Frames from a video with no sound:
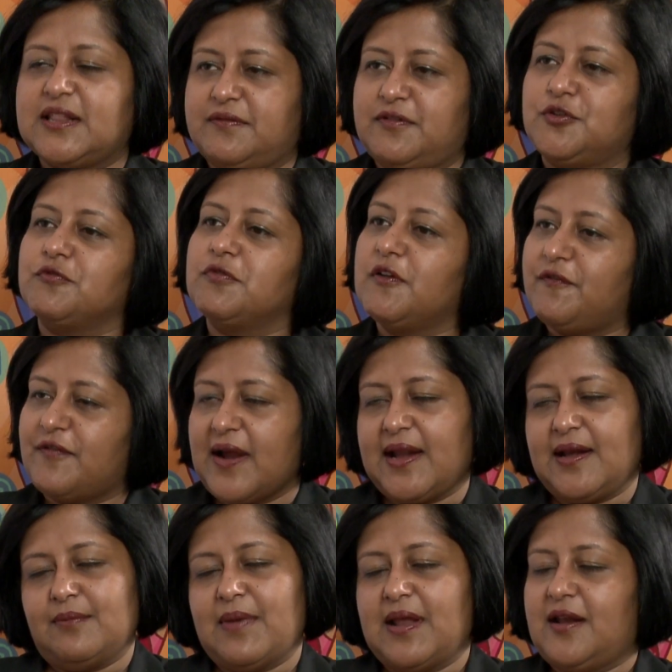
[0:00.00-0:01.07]
way, you will
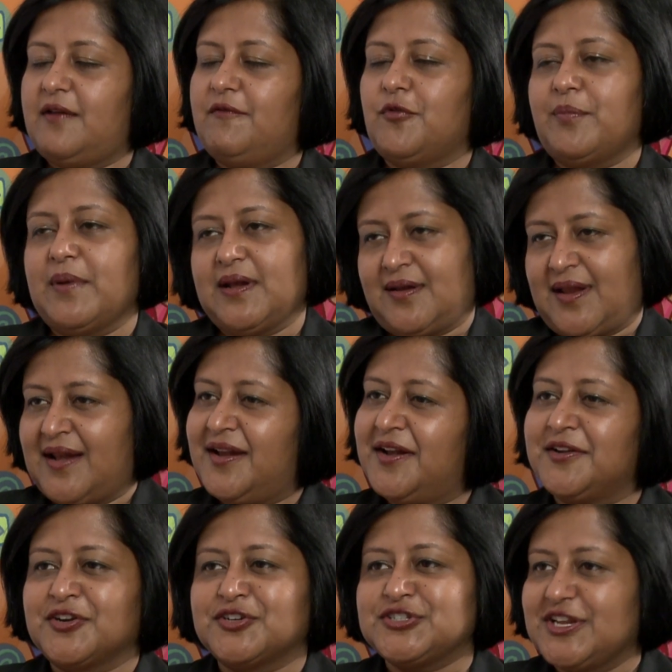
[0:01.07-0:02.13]
find men and women can
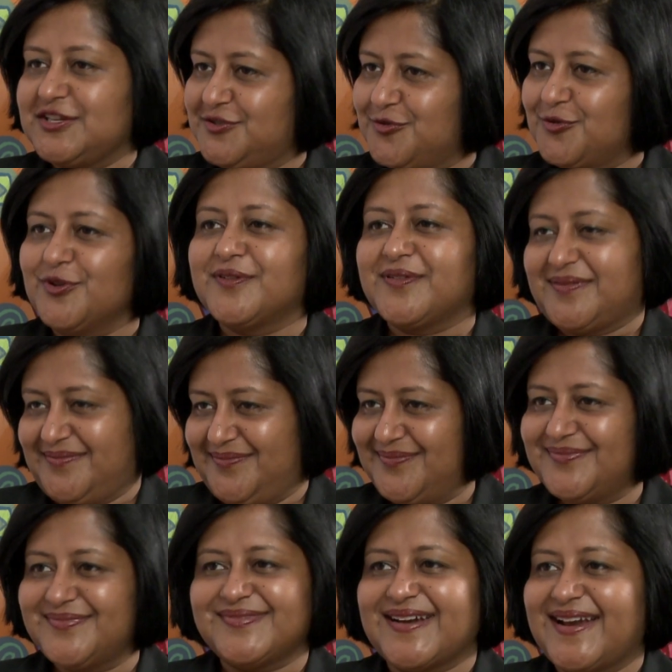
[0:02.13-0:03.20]
interchange roles,
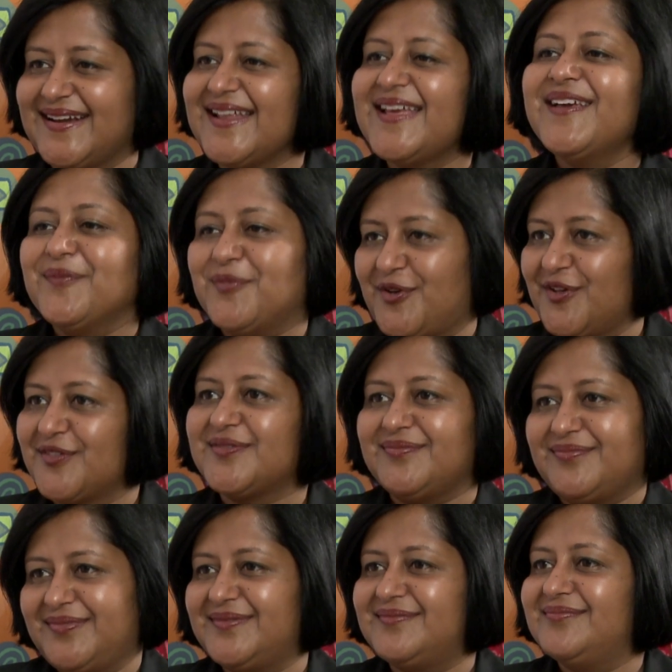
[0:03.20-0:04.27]
mm-hmm. right? Because
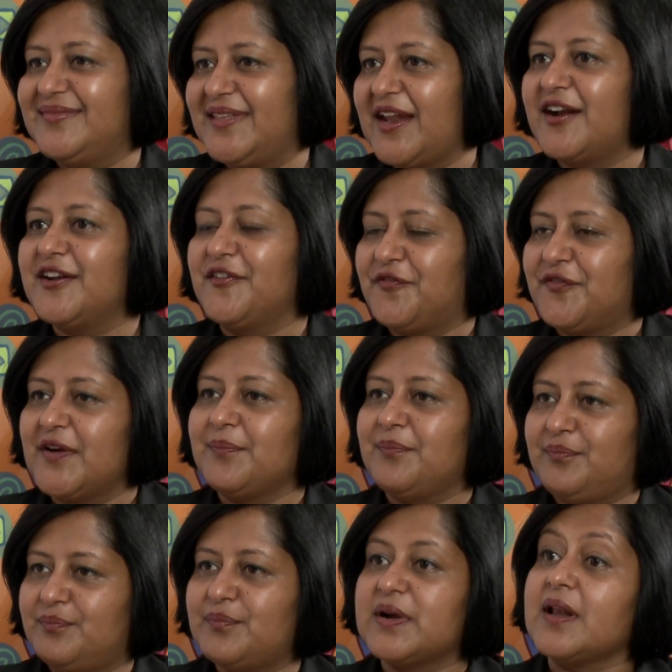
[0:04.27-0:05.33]
they are different.
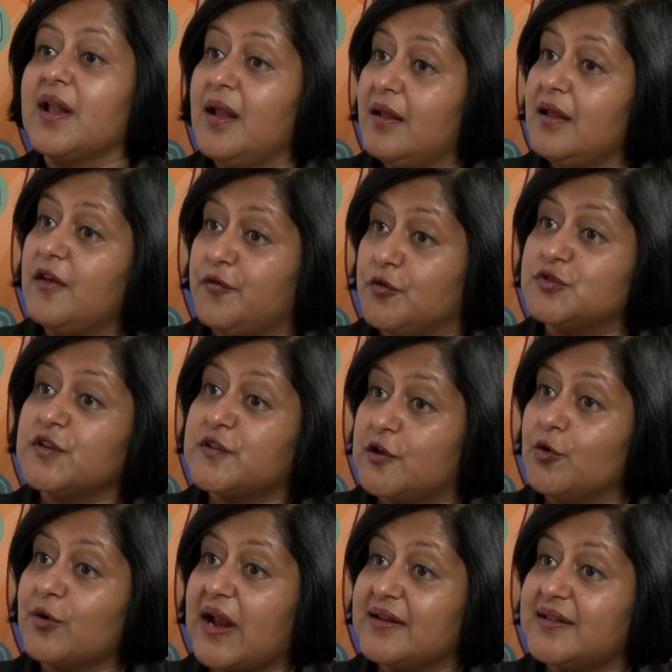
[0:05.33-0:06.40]
But if you just
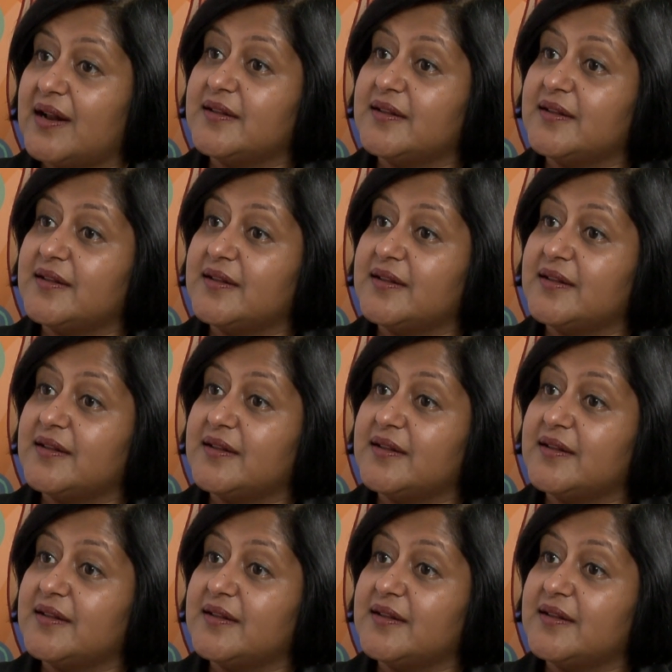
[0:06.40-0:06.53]
look at that,